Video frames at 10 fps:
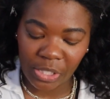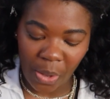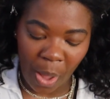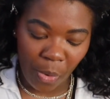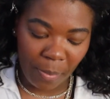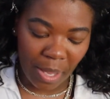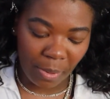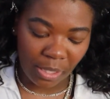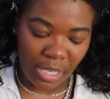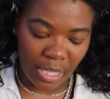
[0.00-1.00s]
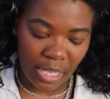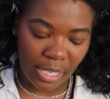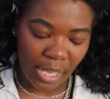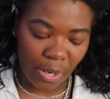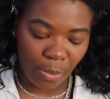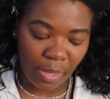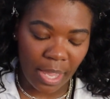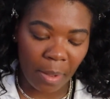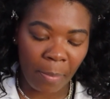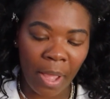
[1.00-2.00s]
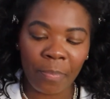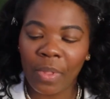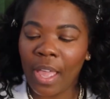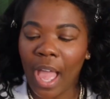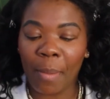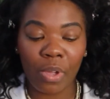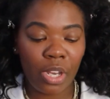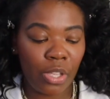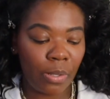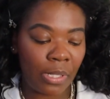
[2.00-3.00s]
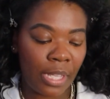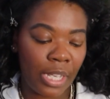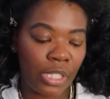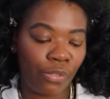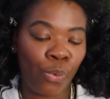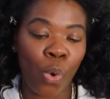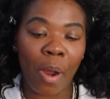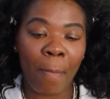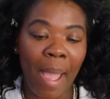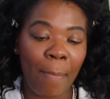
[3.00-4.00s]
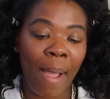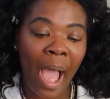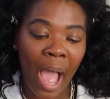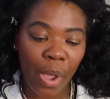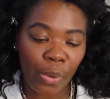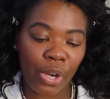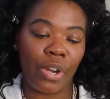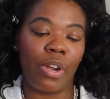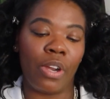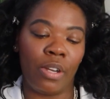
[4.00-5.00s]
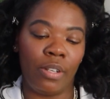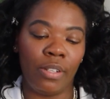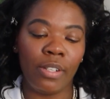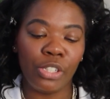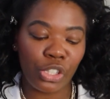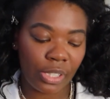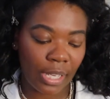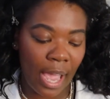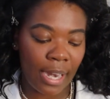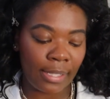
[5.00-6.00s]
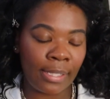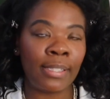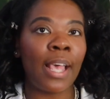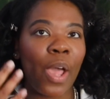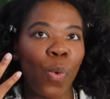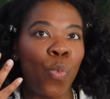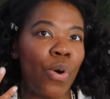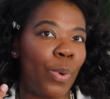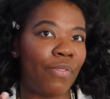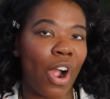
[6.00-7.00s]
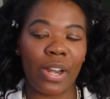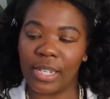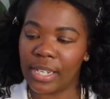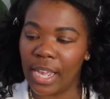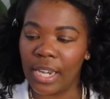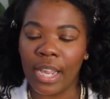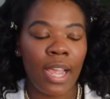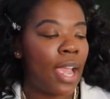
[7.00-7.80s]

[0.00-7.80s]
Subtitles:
So I won't be able to link these, I don't think. But I'm gonna use this for my powder, just to kind of set what we've already done.